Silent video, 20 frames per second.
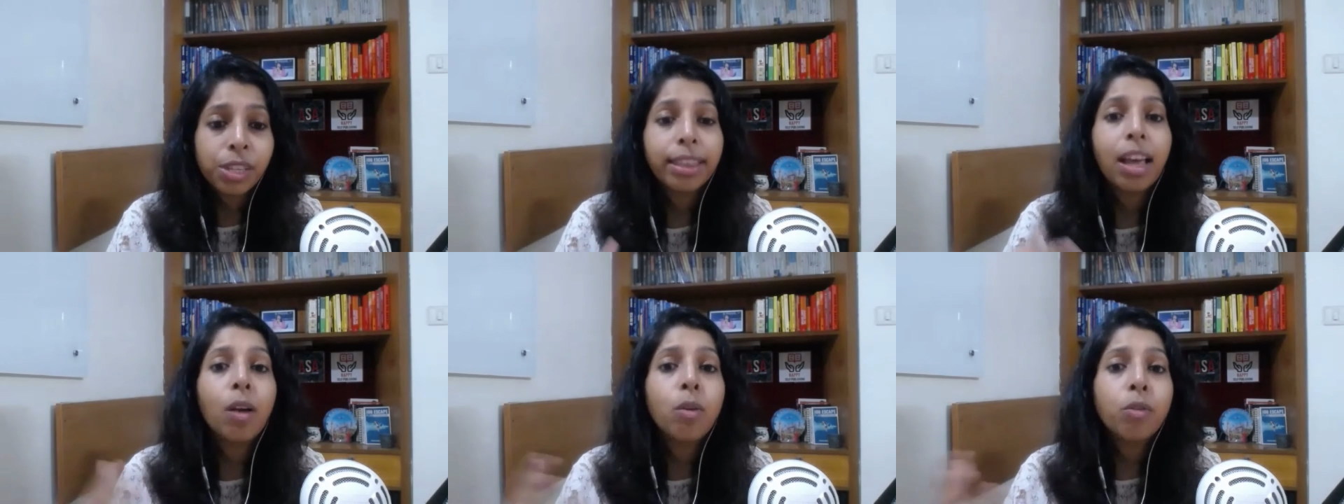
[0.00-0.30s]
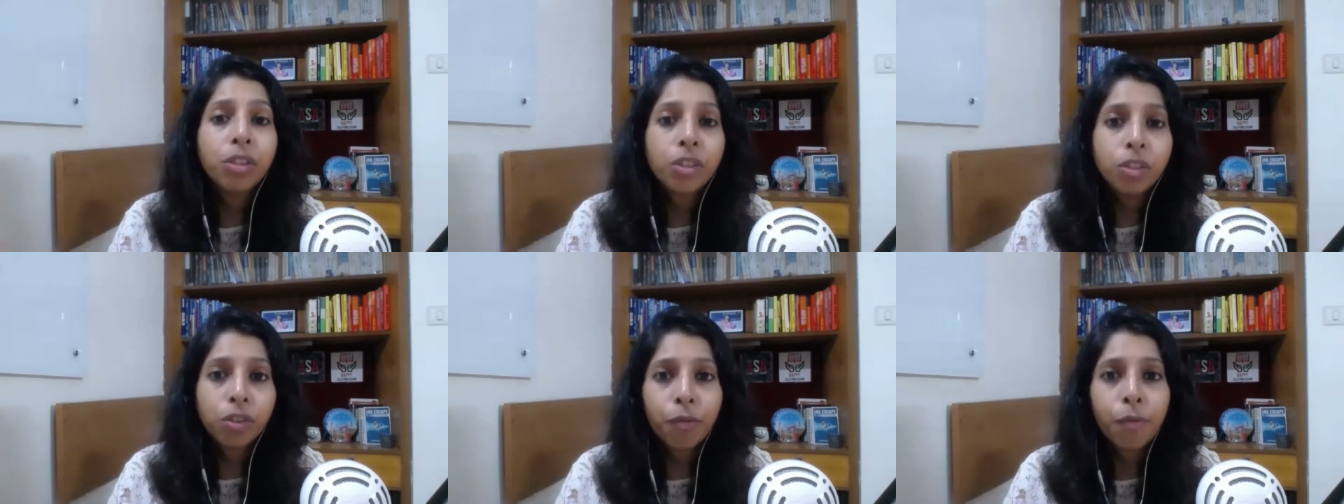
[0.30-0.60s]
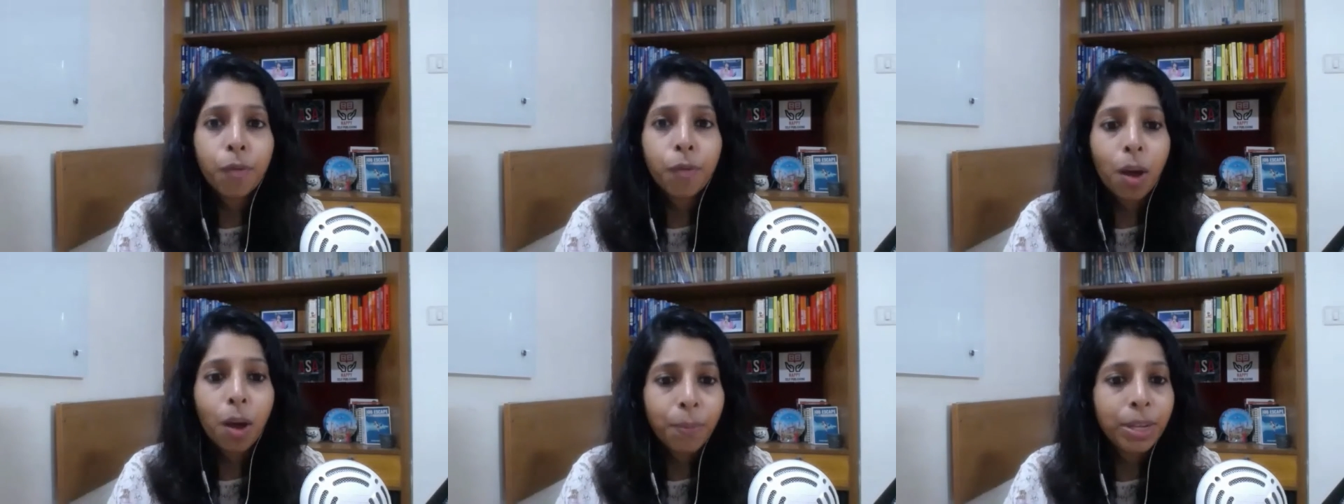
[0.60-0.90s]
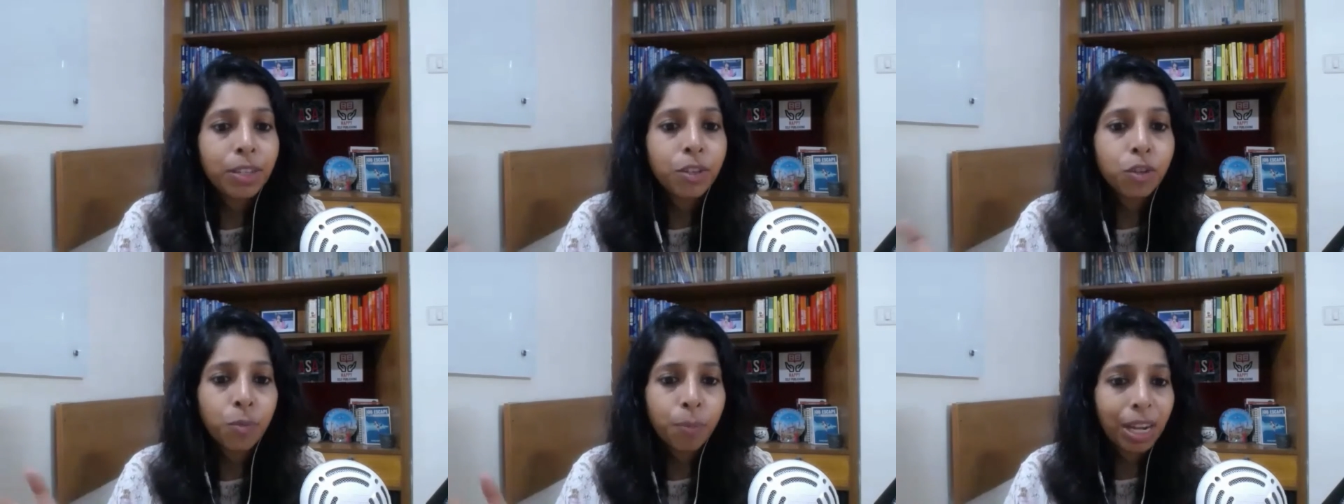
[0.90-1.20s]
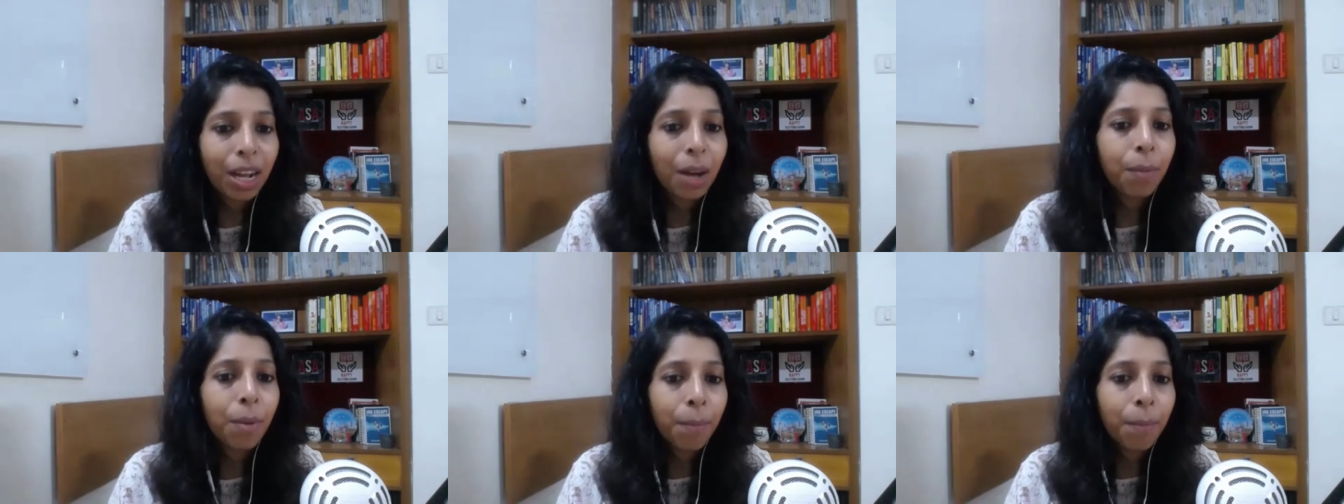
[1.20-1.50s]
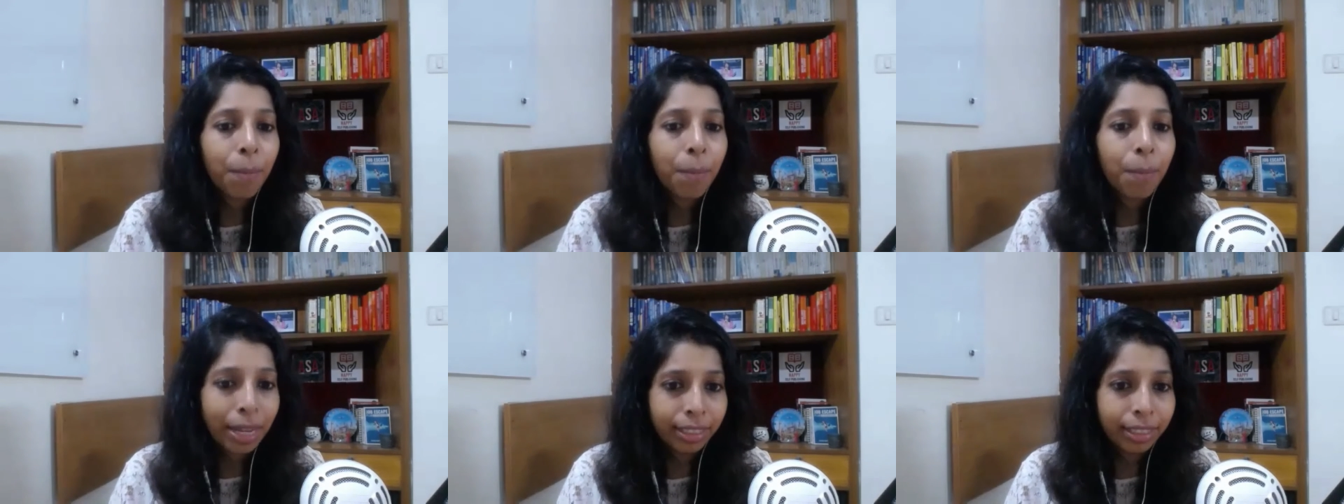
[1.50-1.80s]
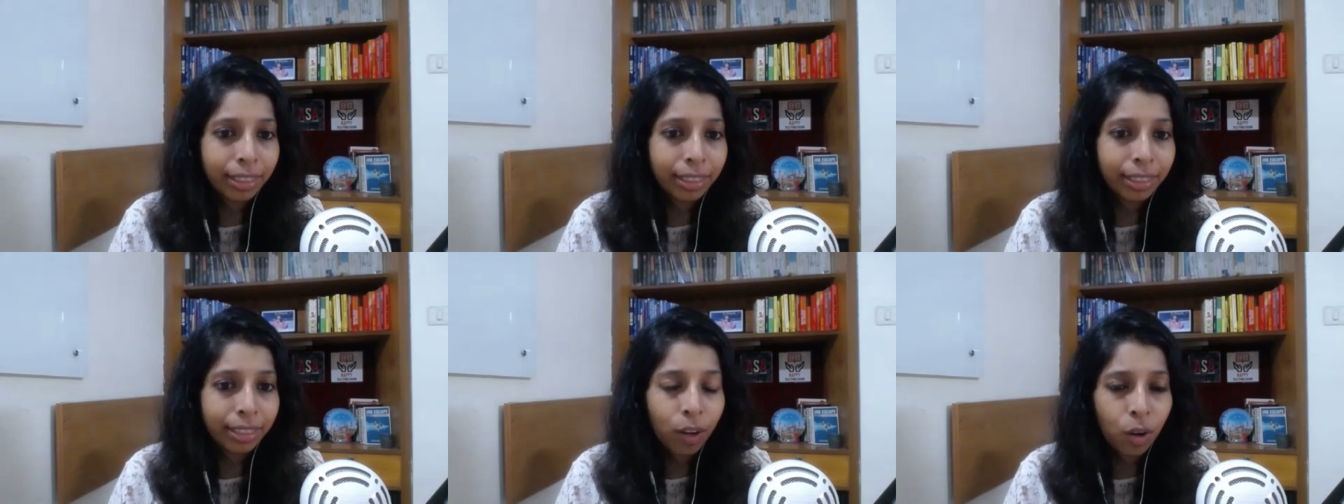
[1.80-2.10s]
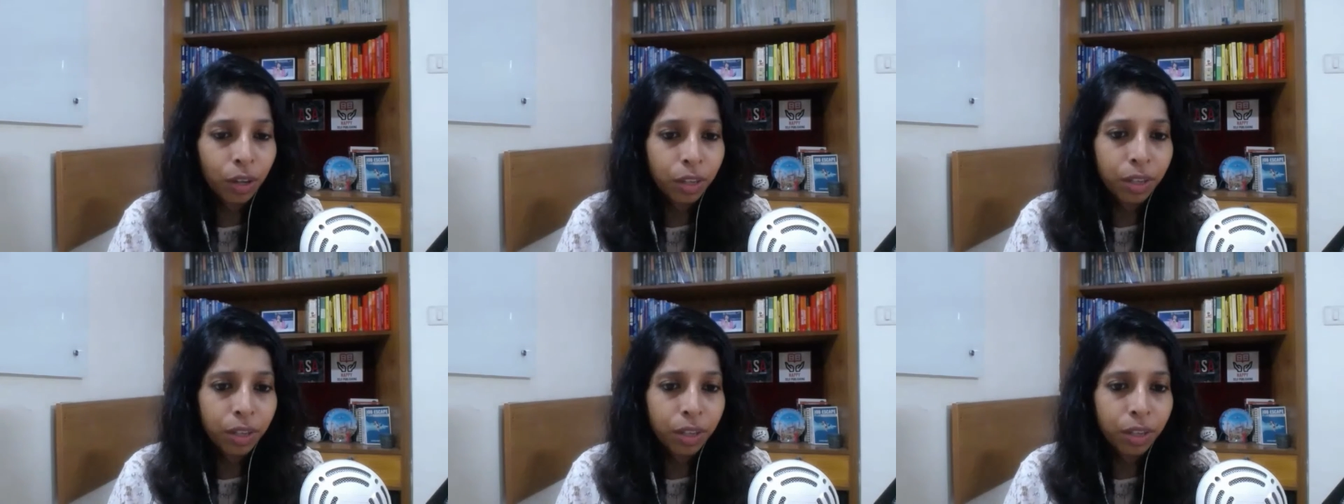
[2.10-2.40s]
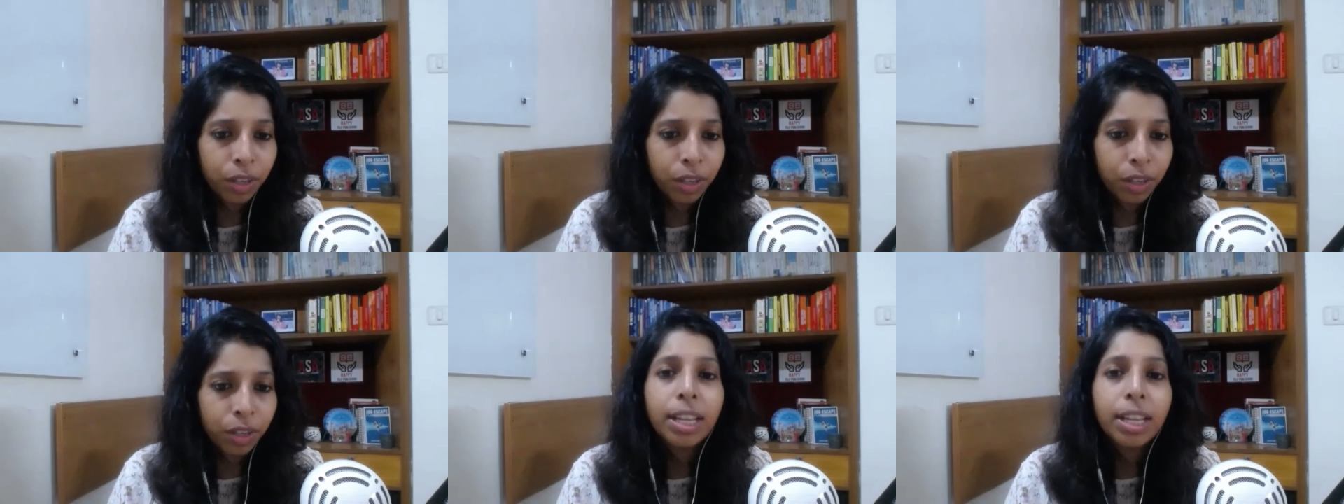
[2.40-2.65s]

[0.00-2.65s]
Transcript: thousands of copies to become a best-selling author